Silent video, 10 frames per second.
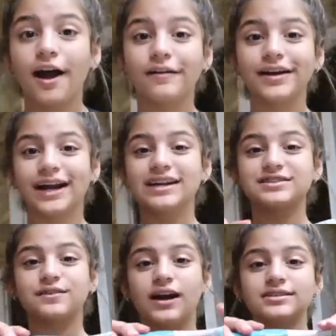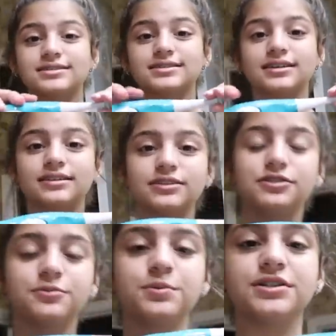All right guys, so I just took the
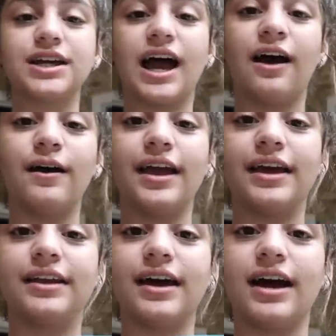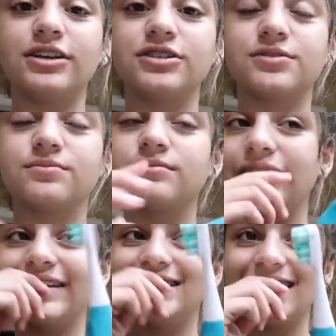toothbrush out and I just
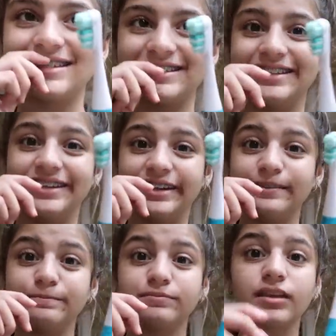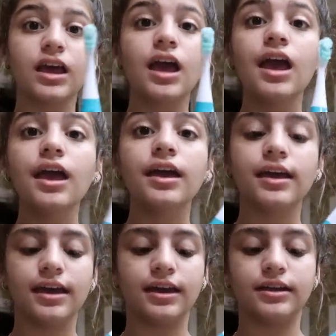like tested it.
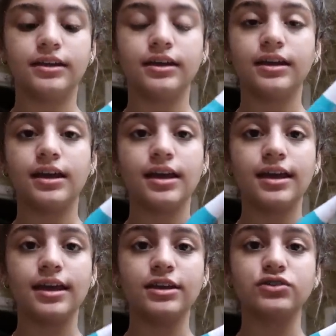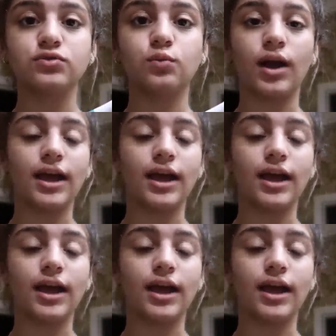And it is